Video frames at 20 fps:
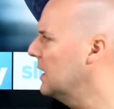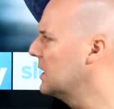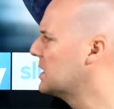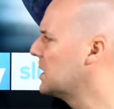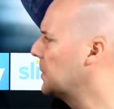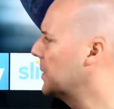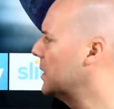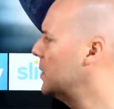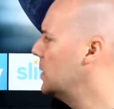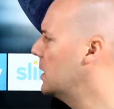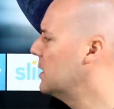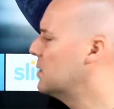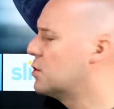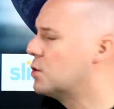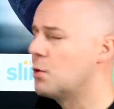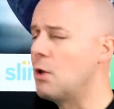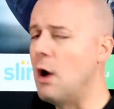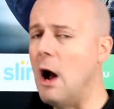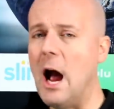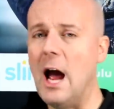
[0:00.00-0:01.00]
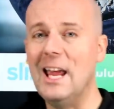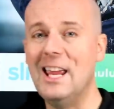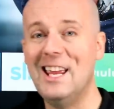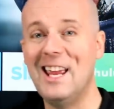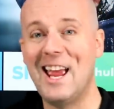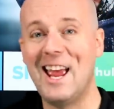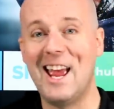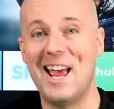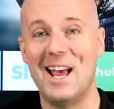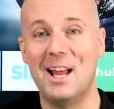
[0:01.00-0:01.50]
something you can
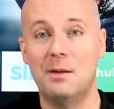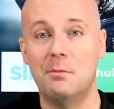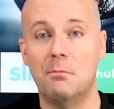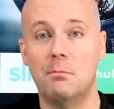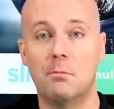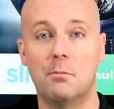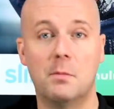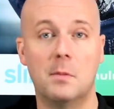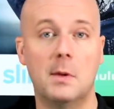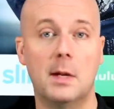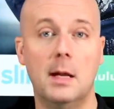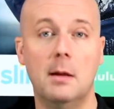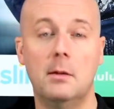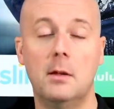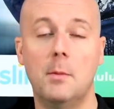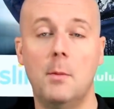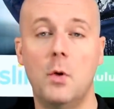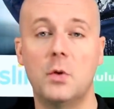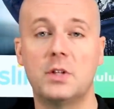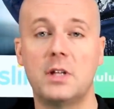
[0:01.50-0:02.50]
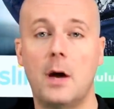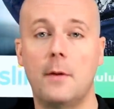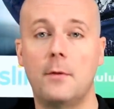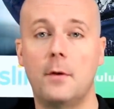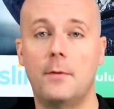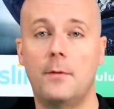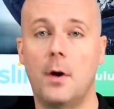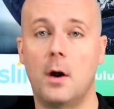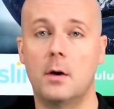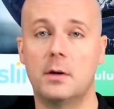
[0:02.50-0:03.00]
try and get the most out of
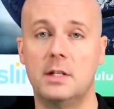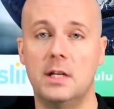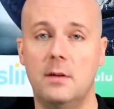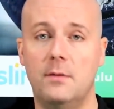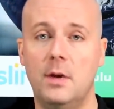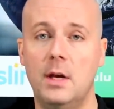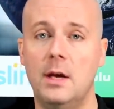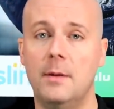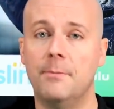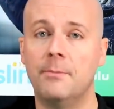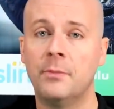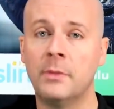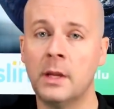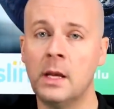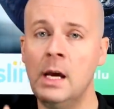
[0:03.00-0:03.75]
your Fire TV.